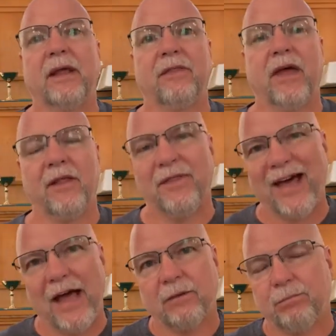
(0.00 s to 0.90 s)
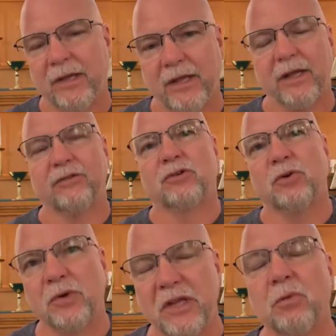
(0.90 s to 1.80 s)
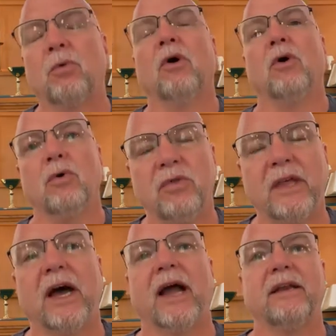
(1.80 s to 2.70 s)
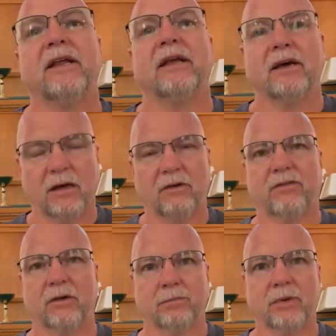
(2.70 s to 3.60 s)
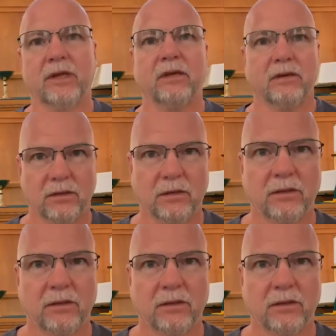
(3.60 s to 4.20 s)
And then that begins to erode the idea of complete